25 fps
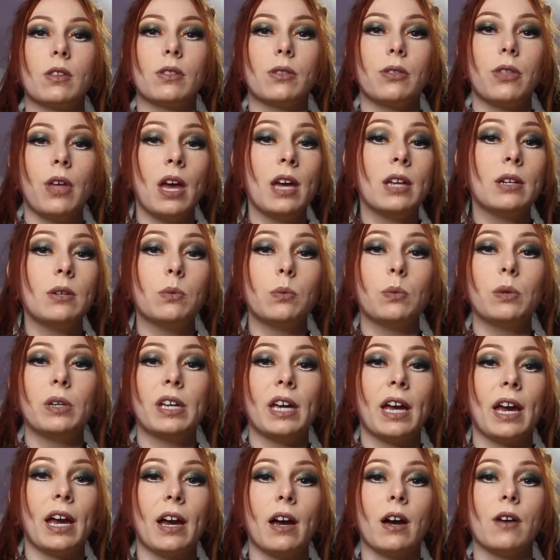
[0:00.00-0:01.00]
Then we
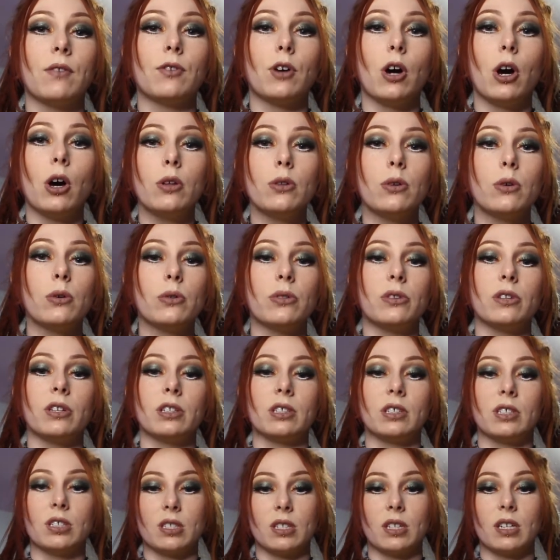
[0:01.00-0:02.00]
have other
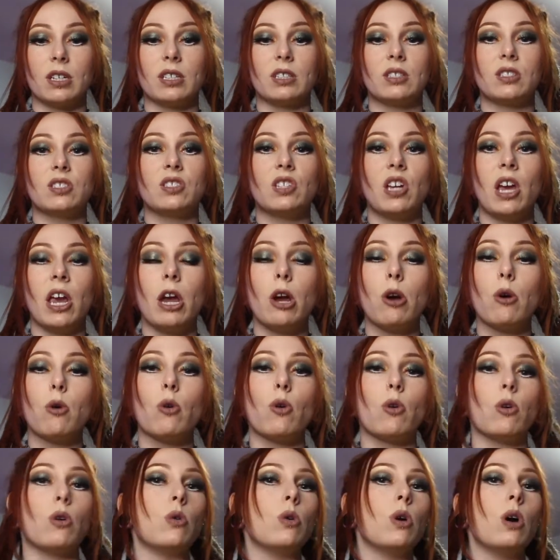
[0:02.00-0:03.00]
things like
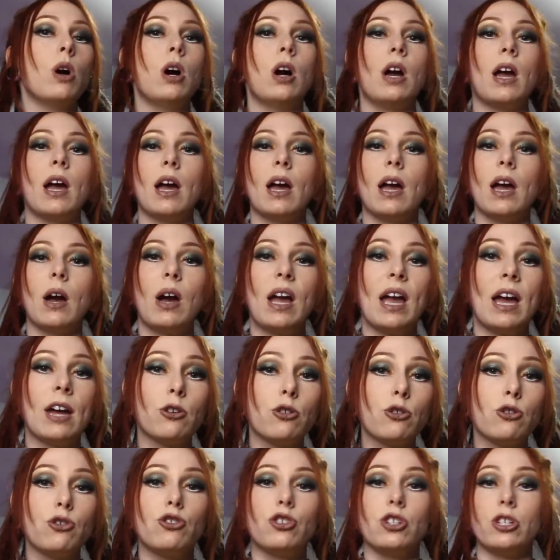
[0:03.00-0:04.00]
tarot,
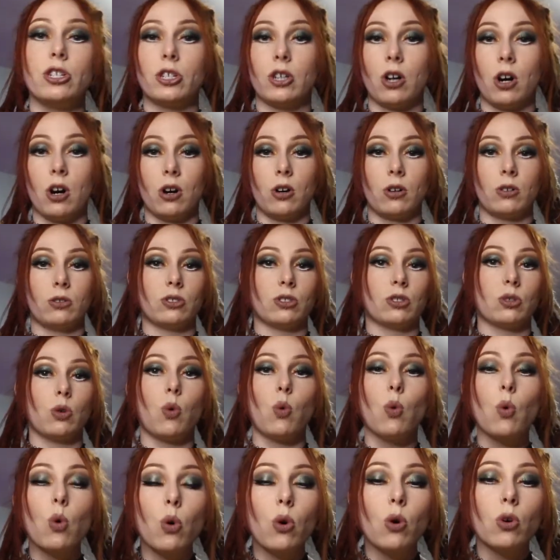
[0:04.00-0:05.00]
energy cards,
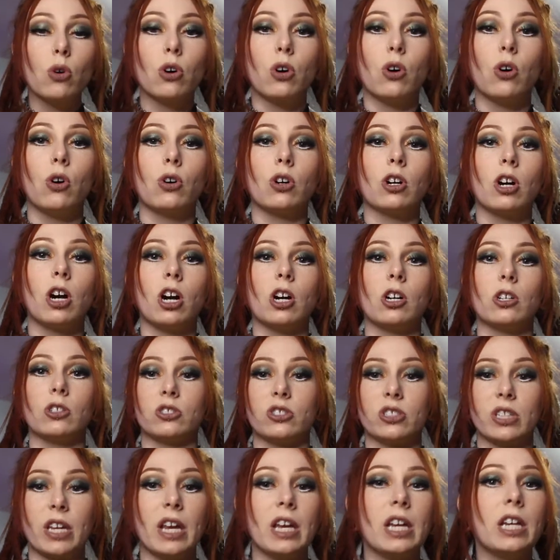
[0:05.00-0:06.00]
oracle
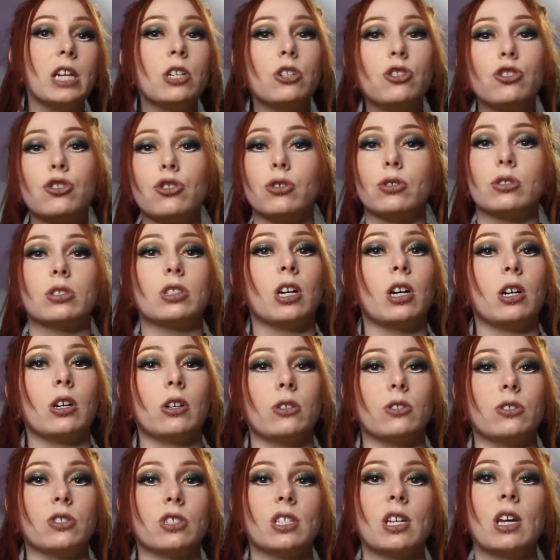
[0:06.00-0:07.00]
cards, angel
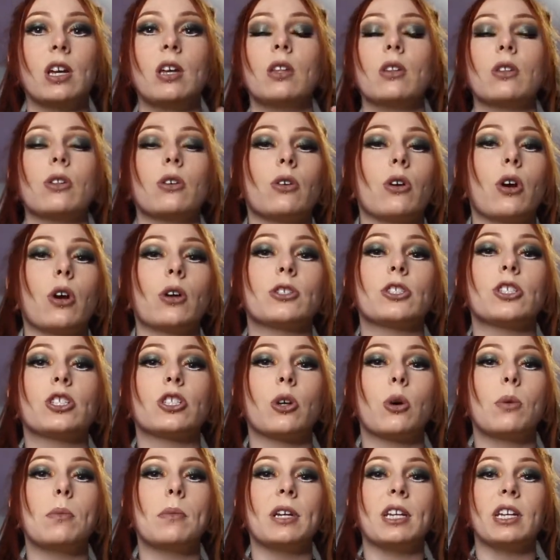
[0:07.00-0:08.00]
cards. There are
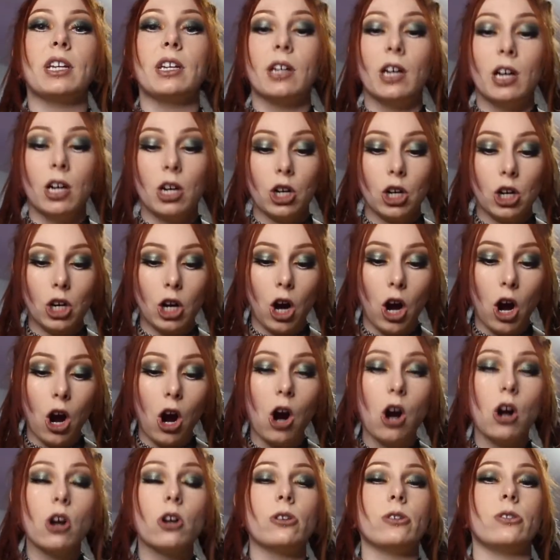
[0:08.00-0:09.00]
so many
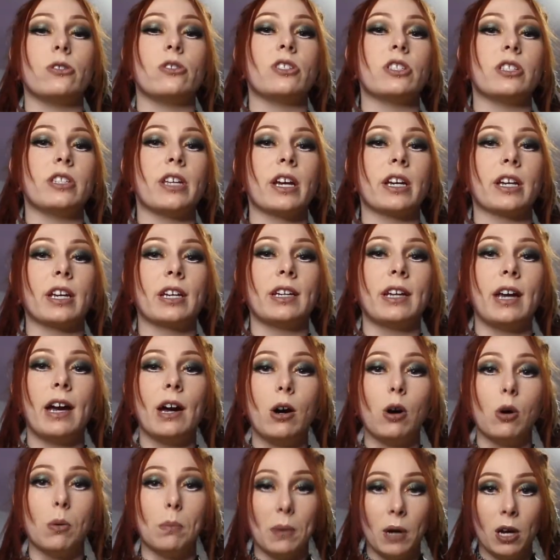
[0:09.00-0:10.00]
cards that can
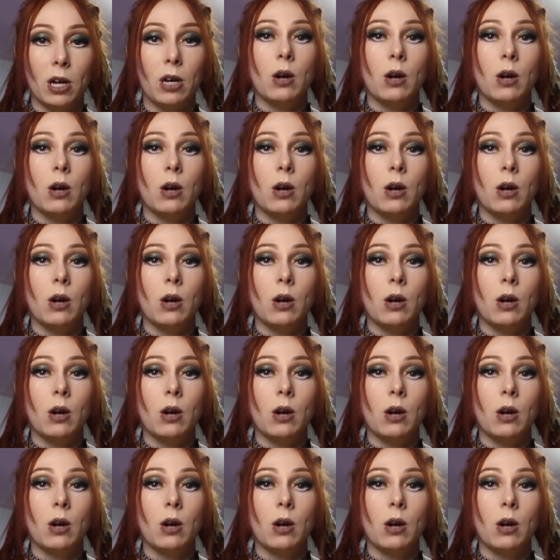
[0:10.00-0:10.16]
help